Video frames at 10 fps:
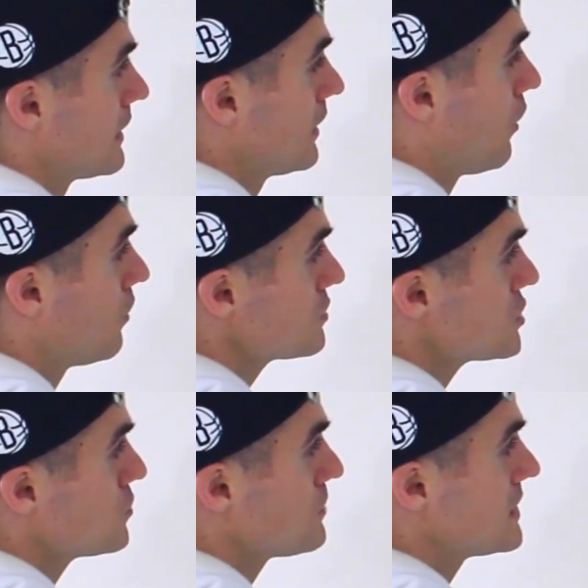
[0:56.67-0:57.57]
It
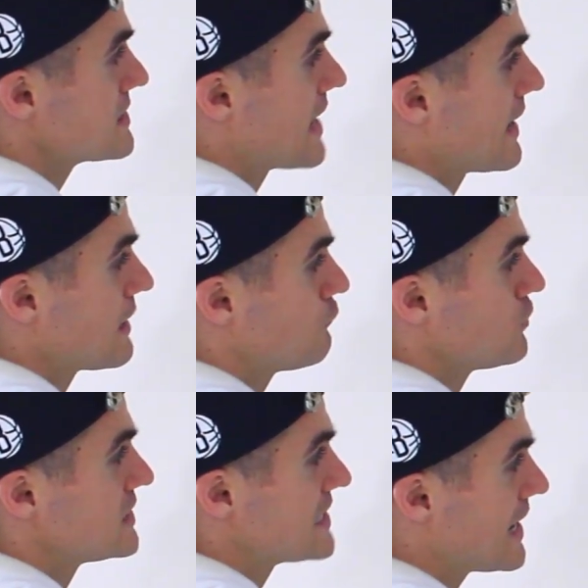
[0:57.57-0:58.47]
also means that if
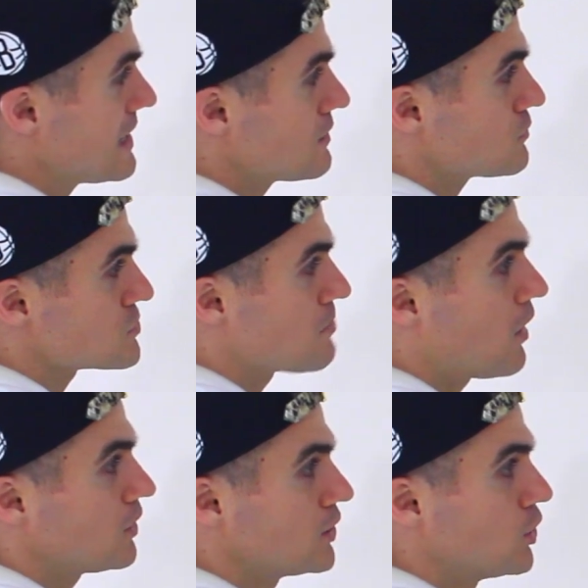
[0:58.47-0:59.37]
we take those
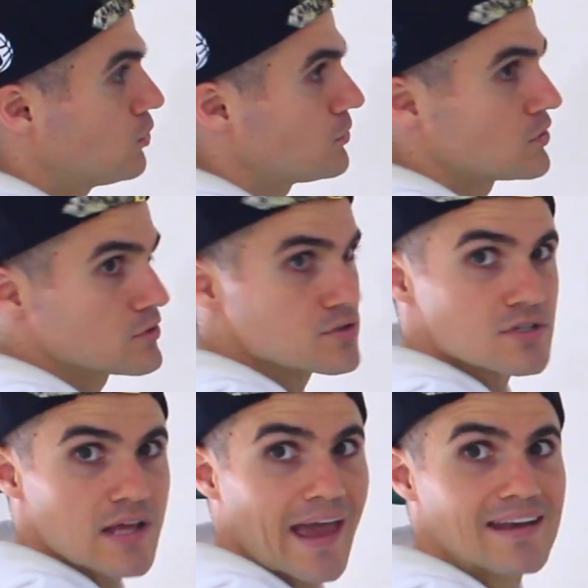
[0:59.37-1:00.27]

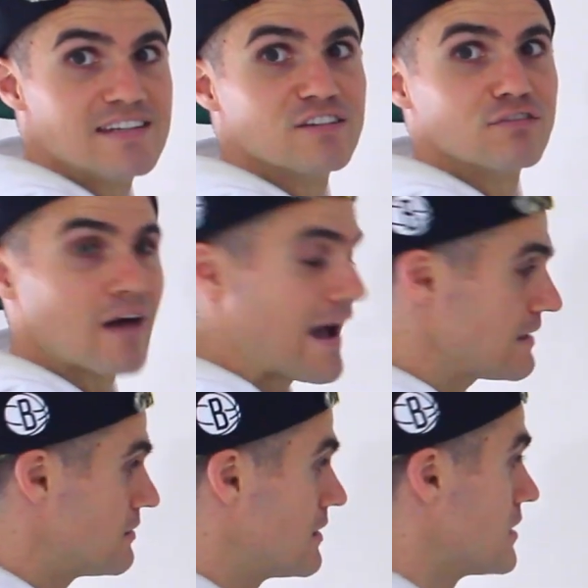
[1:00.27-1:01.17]
polynomials and
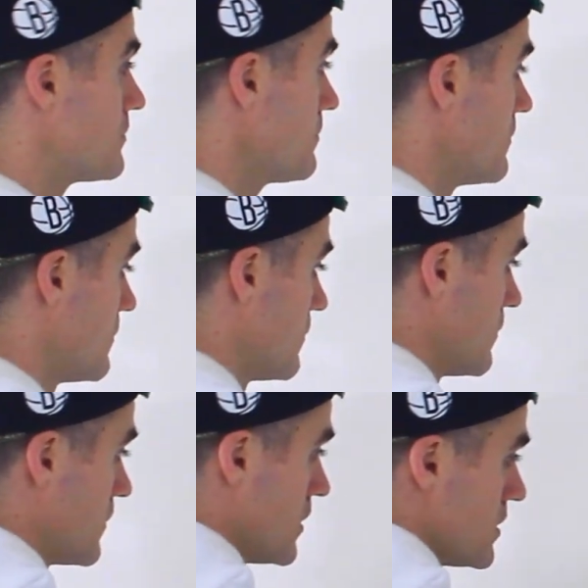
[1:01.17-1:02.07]
divide them,
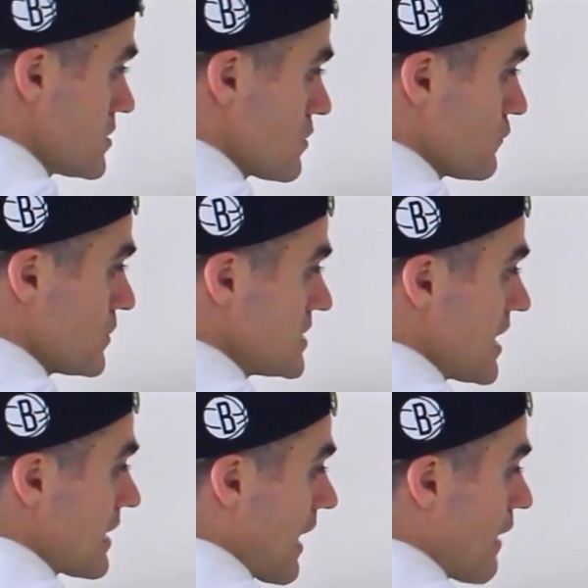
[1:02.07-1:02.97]
so if we
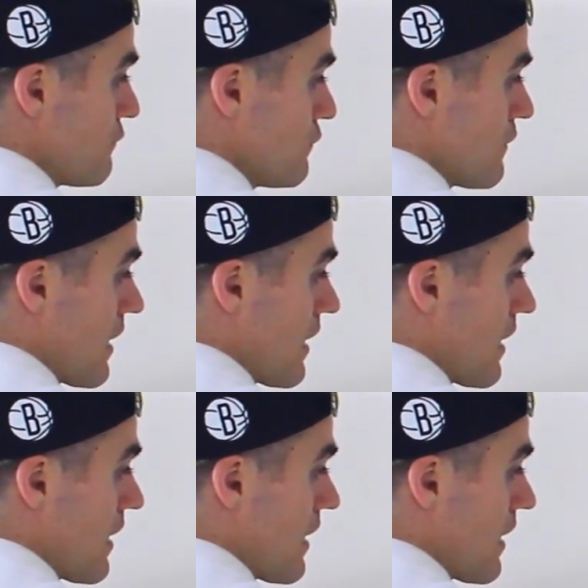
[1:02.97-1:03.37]
take f of